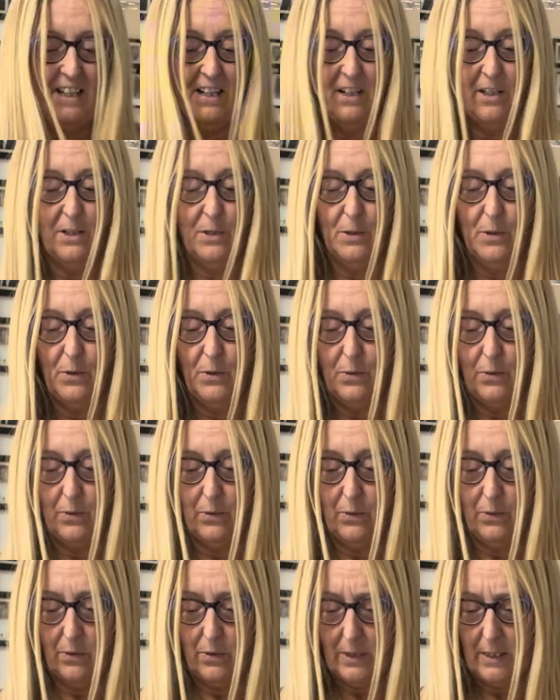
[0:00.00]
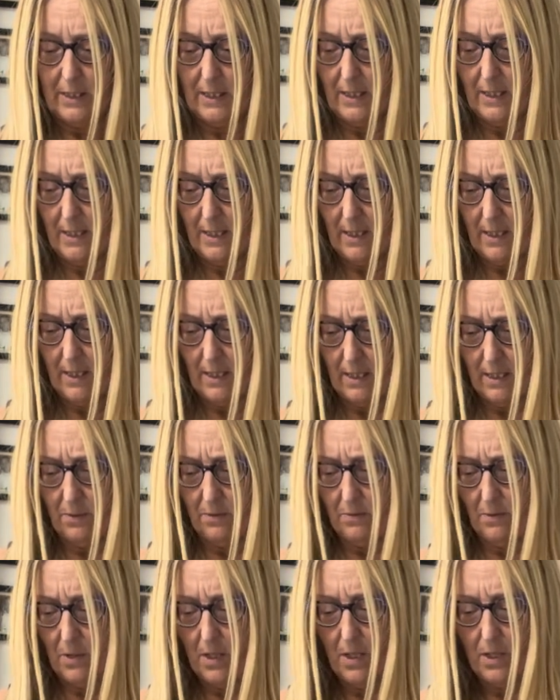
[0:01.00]
Okay.
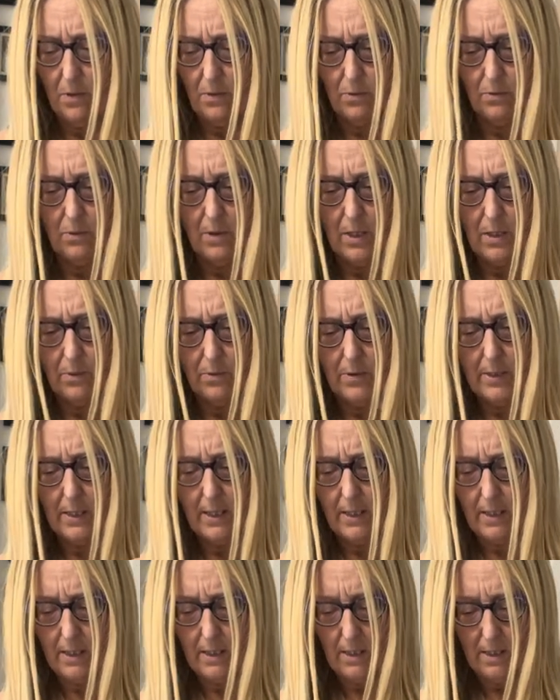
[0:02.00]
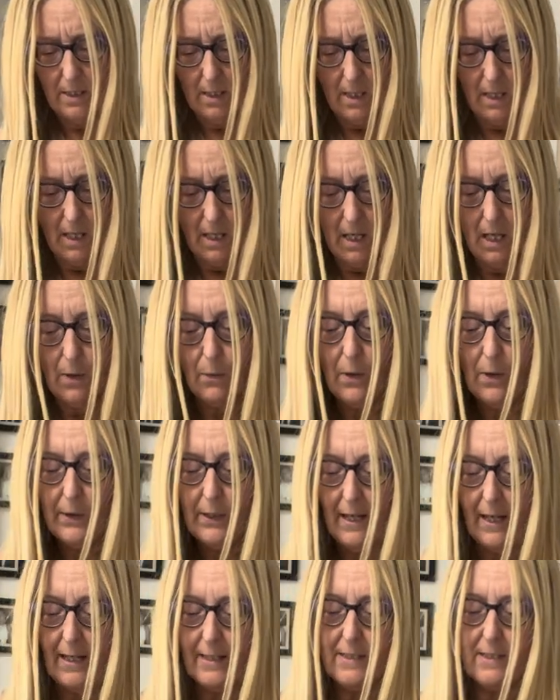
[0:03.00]
Oh, okay. Oh,
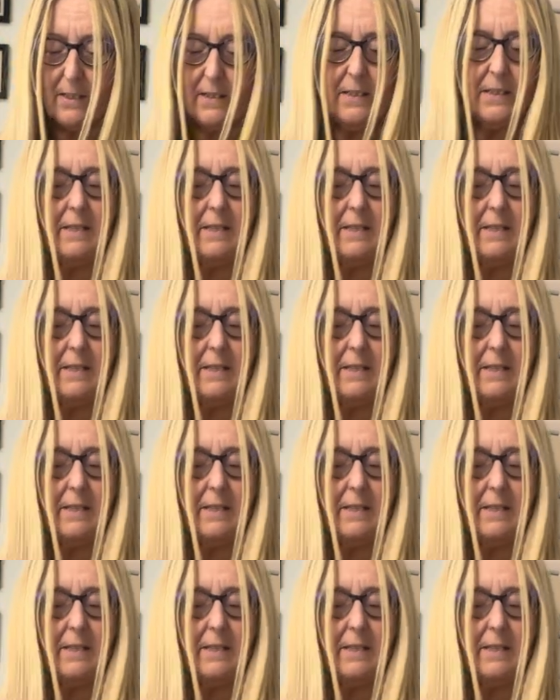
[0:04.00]
okay, so this